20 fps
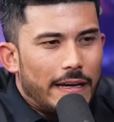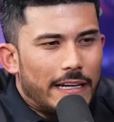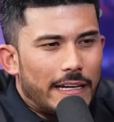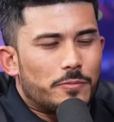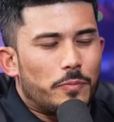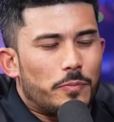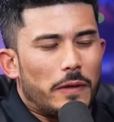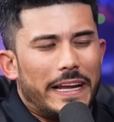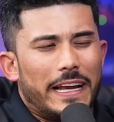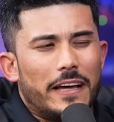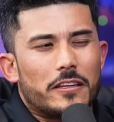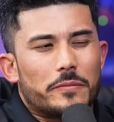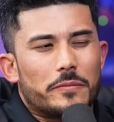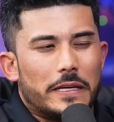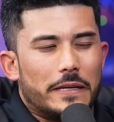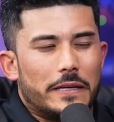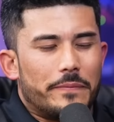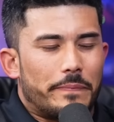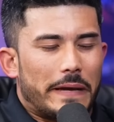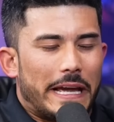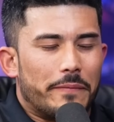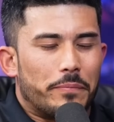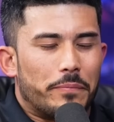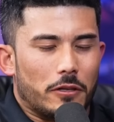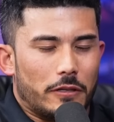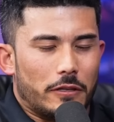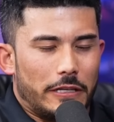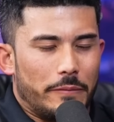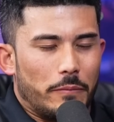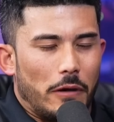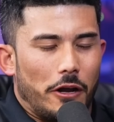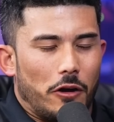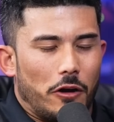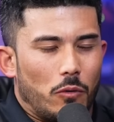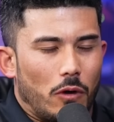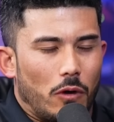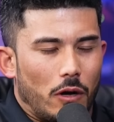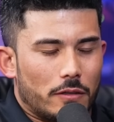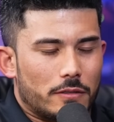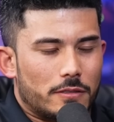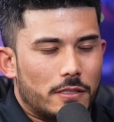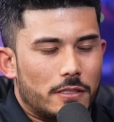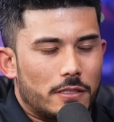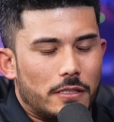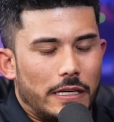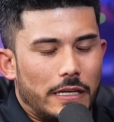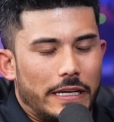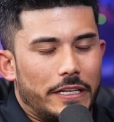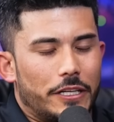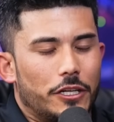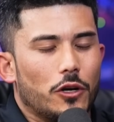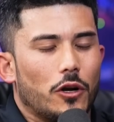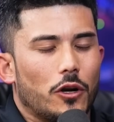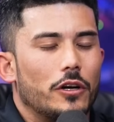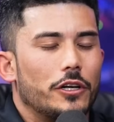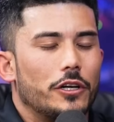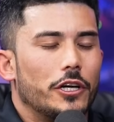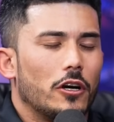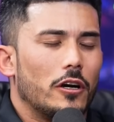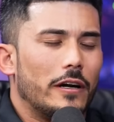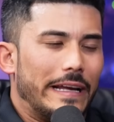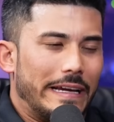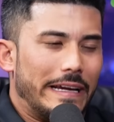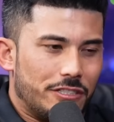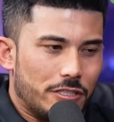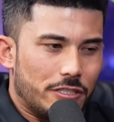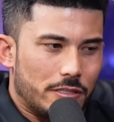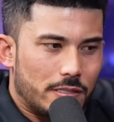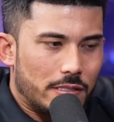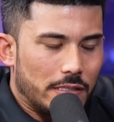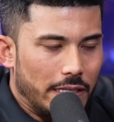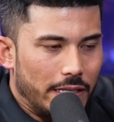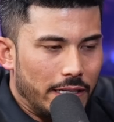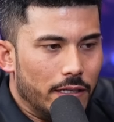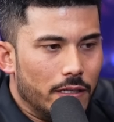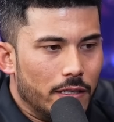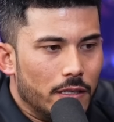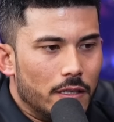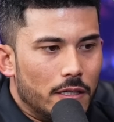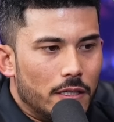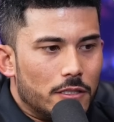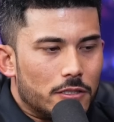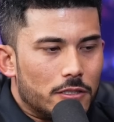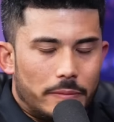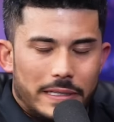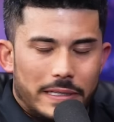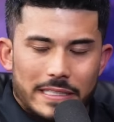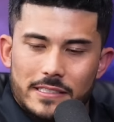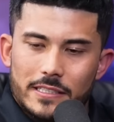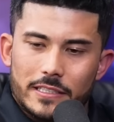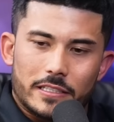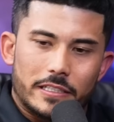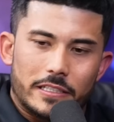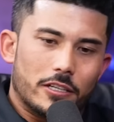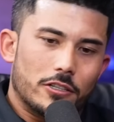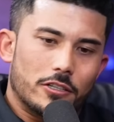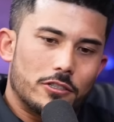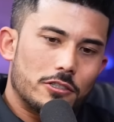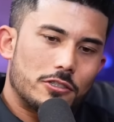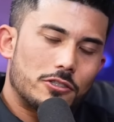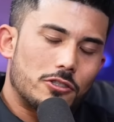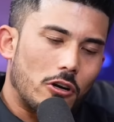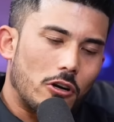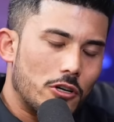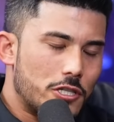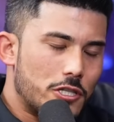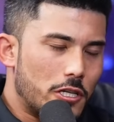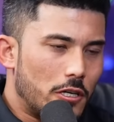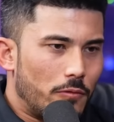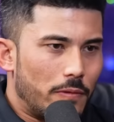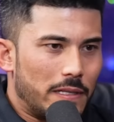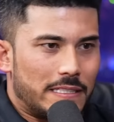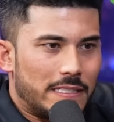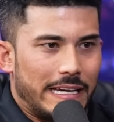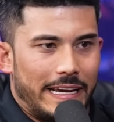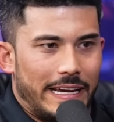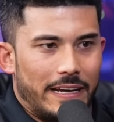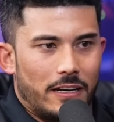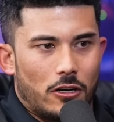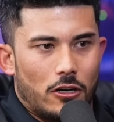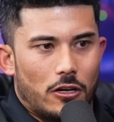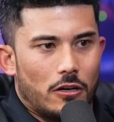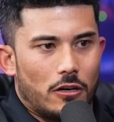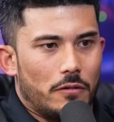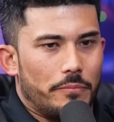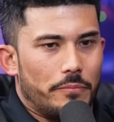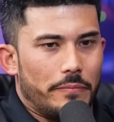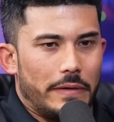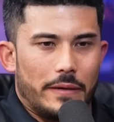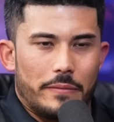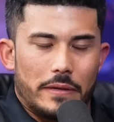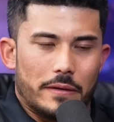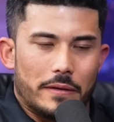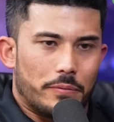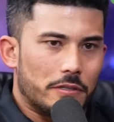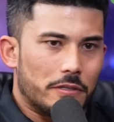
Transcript: Explain how the pay per lead model works, because, like, you're an agency. So basically, you're just charging a retainer, maybe a